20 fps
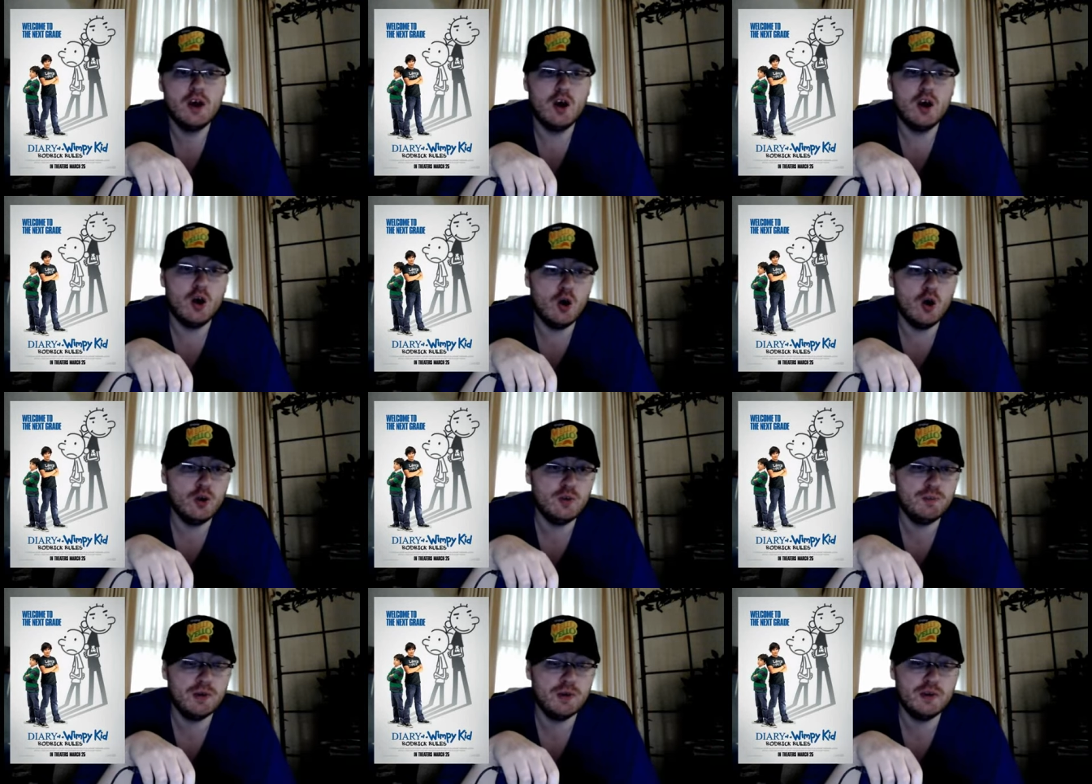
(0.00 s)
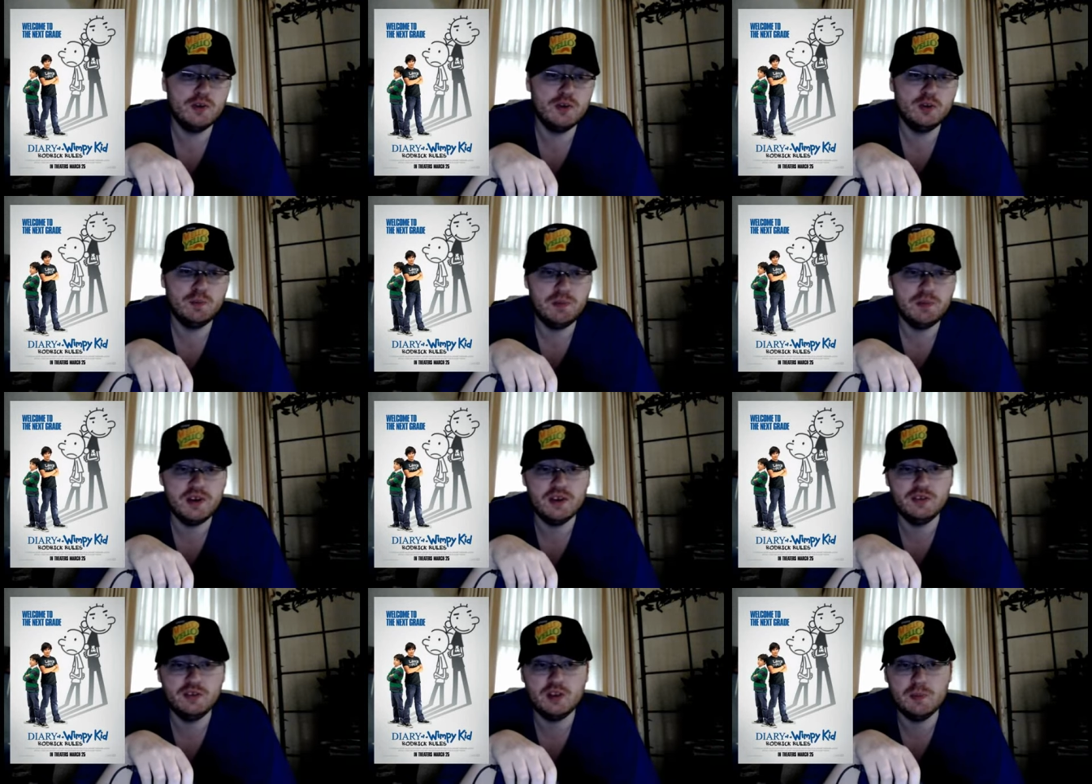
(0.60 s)
Older brother's
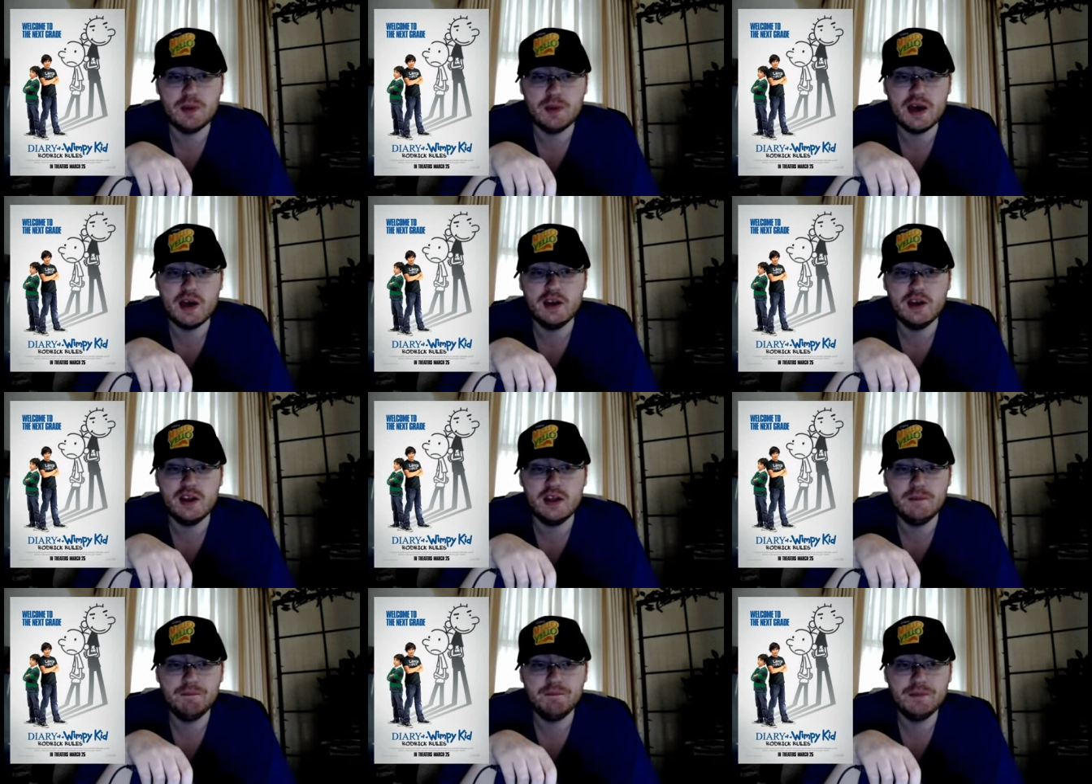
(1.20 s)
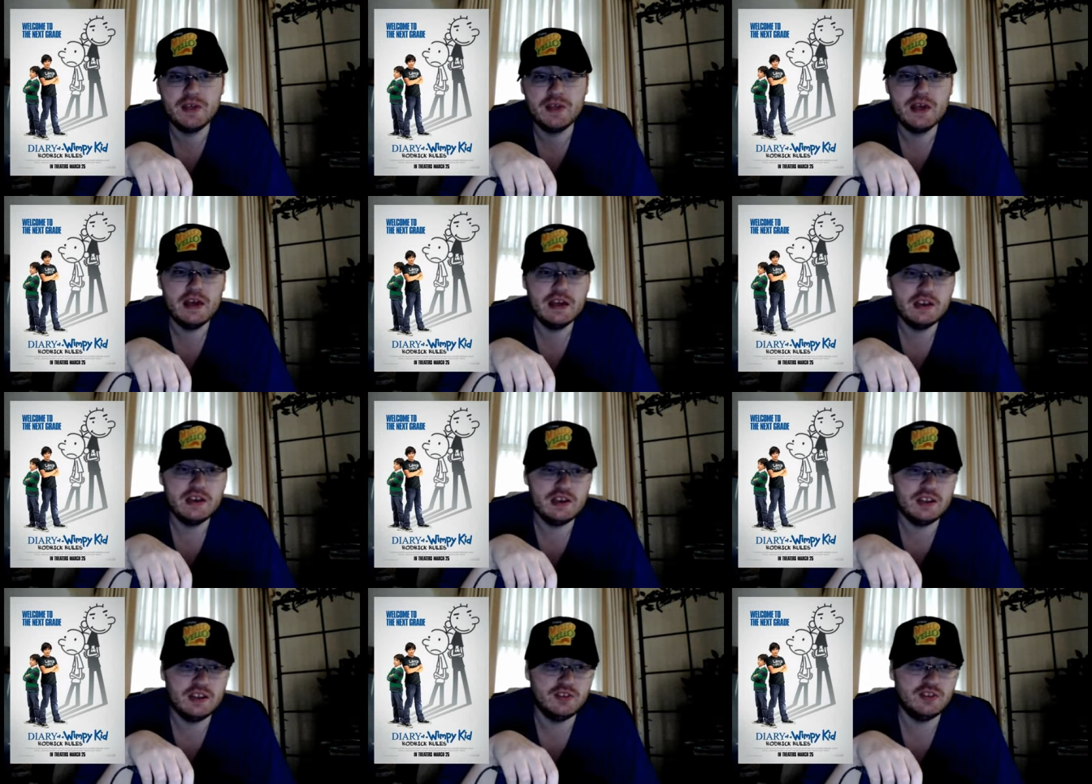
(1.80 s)
pissed about it.
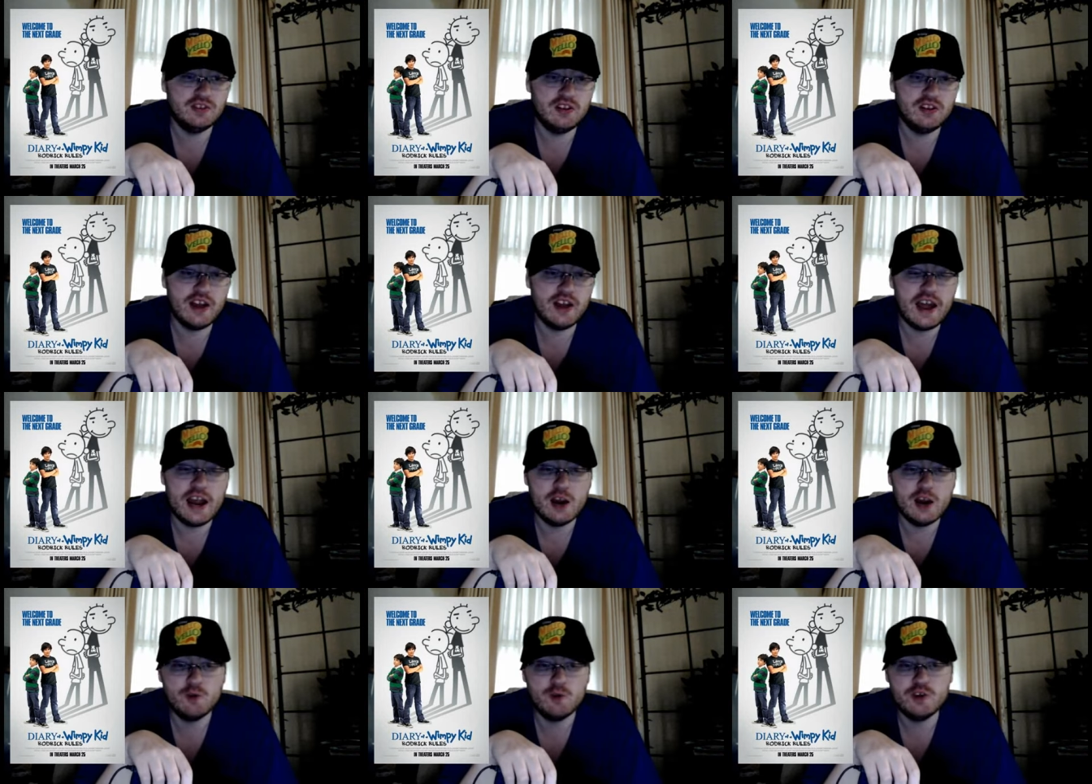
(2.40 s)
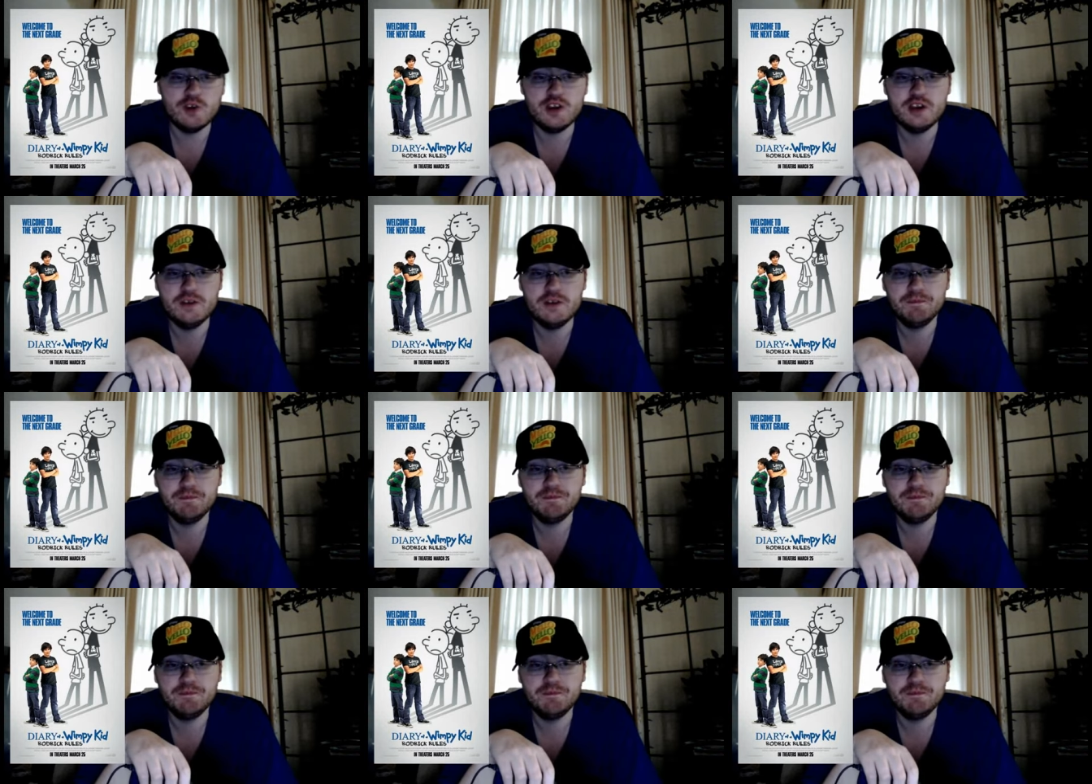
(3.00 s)
Gets the diary.